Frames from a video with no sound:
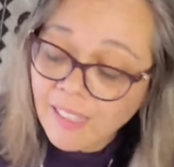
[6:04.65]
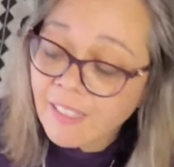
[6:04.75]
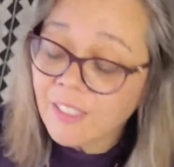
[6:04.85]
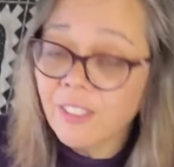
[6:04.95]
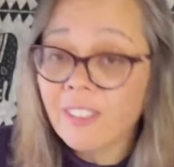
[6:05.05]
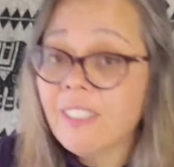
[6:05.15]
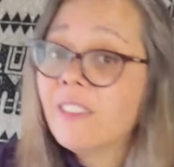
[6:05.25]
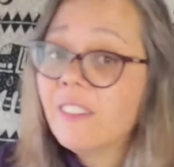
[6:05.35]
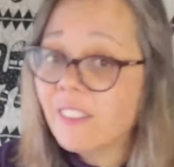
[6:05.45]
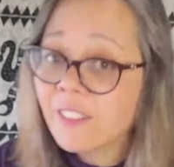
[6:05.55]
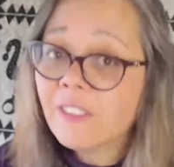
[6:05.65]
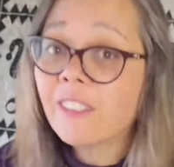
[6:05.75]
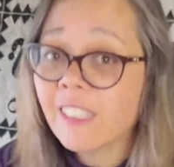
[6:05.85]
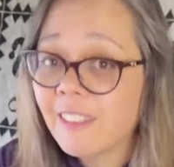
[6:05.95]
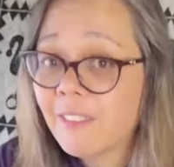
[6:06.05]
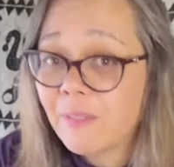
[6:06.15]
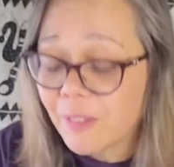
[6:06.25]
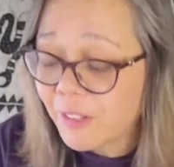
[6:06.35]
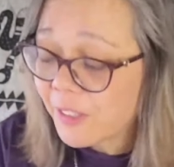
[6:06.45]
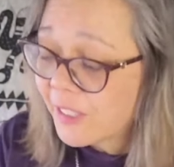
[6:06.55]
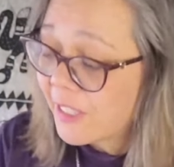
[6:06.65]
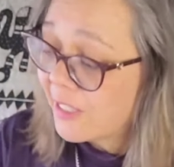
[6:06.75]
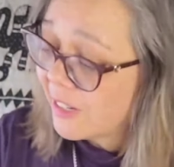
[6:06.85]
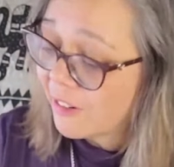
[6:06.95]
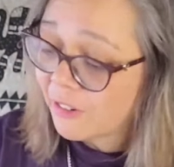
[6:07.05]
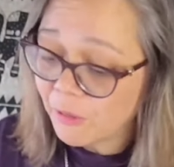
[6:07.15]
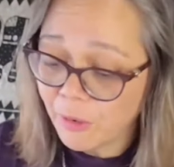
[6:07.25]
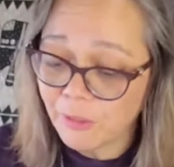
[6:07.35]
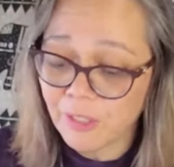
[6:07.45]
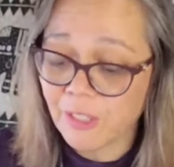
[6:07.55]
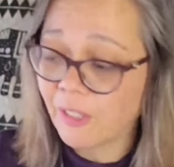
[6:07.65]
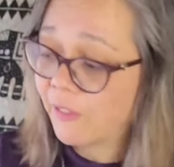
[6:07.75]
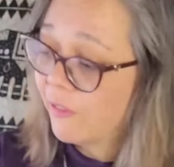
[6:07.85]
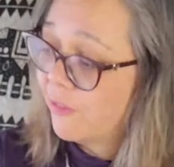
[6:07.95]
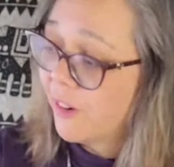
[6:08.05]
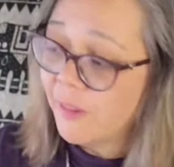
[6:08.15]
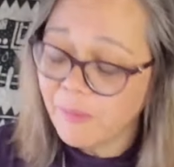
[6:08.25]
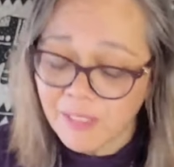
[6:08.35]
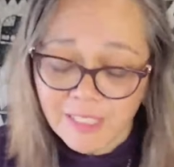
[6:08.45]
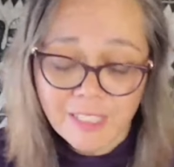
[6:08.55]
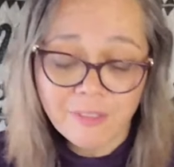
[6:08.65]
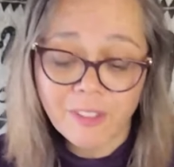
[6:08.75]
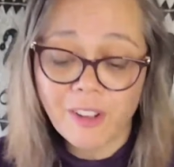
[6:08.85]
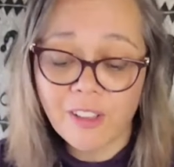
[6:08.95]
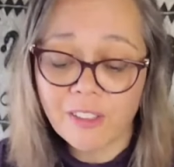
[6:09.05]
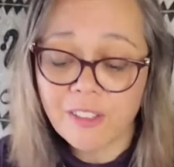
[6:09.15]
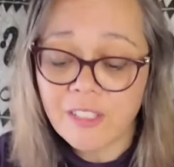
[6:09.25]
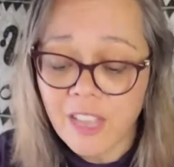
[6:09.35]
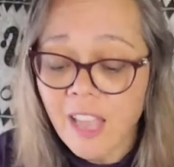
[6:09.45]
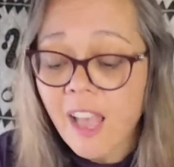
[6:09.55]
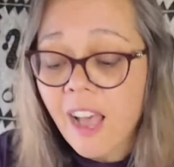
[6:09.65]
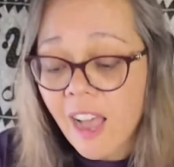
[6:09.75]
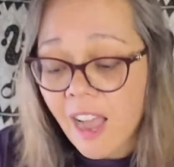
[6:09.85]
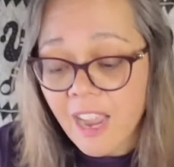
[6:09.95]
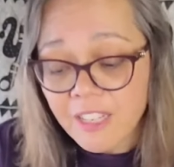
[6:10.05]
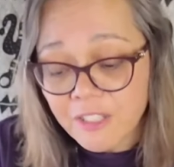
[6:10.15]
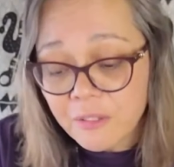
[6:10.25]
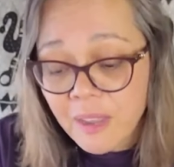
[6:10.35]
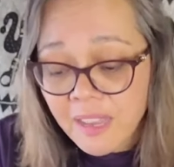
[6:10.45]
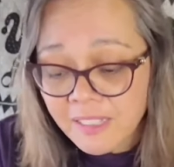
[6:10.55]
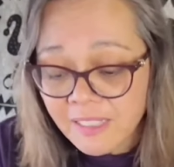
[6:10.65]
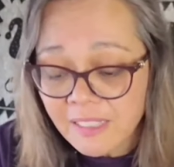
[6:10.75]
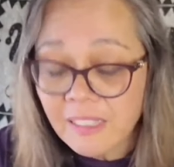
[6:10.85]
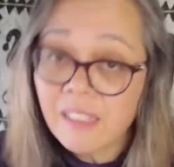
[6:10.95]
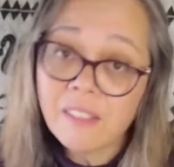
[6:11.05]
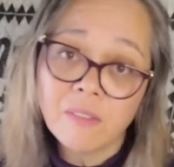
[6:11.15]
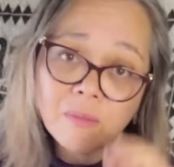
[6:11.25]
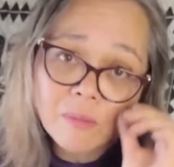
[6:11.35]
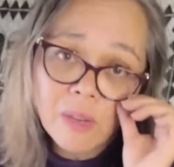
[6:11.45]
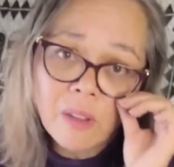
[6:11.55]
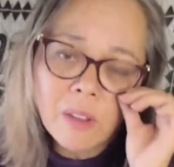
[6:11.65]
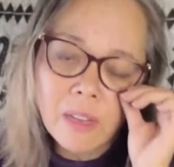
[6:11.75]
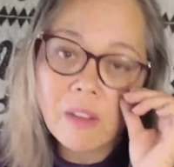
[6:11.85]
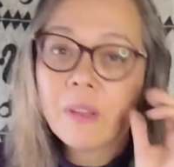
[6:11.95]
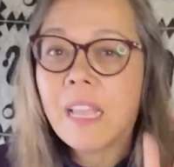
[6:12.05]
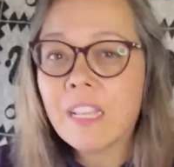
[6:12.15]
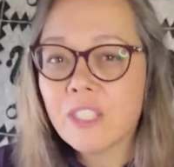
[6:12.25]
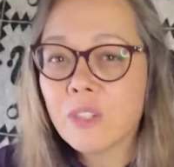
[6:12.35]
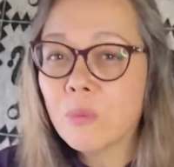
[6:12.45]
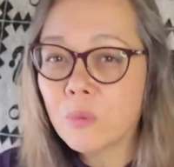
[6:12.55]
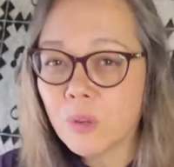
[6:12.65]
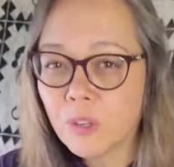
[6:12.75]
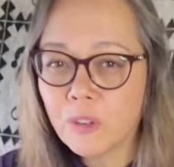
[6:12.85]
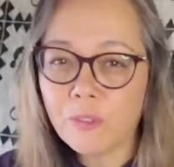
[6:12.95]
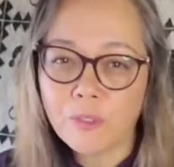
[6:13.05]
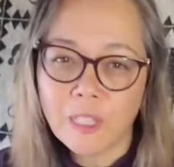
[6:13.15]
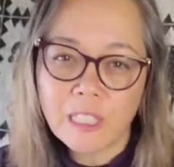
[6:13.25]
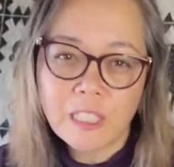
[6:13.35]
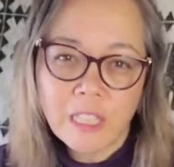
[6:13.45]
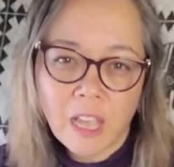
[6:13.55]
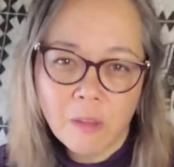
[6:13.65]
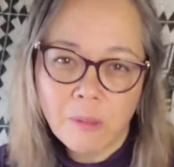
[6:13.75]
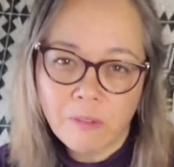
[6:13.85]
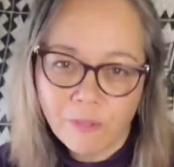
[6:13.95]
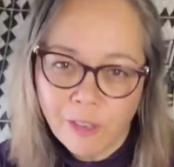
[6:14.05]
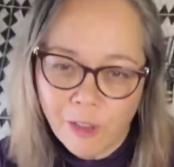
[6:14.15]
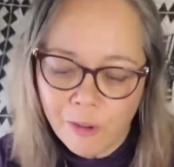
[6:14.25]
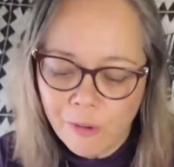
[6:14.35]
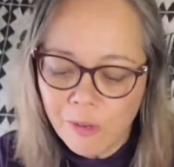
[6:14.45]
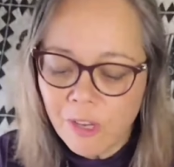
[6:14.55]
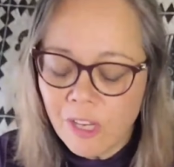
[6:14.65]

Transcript: So these are literally words that are quotes from these different authors. I do add in an occasional word or phrase to help it flow.